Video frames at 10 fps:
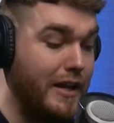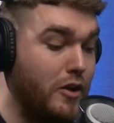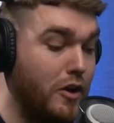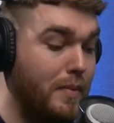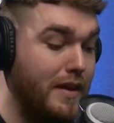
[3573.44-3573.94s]
And he
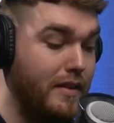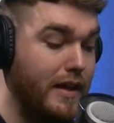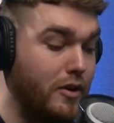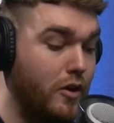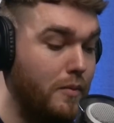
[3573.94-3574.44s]
could
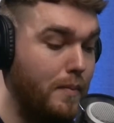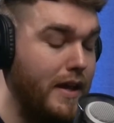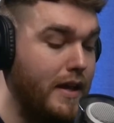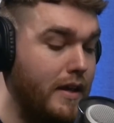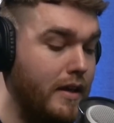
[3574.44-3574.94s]

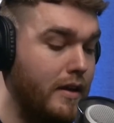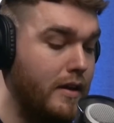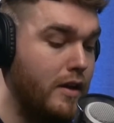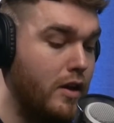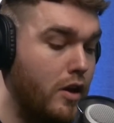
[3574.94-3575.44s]
be
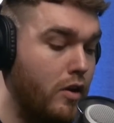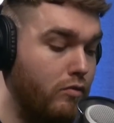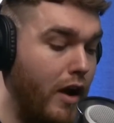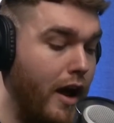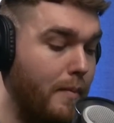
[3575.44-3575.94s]

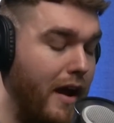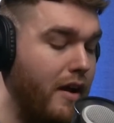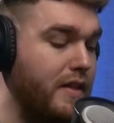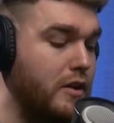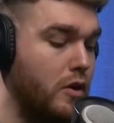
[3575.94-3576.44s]
right up there.
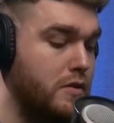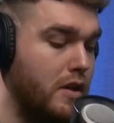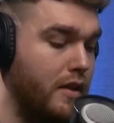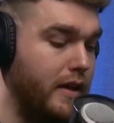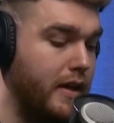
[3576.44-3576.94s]
And I think Johnson,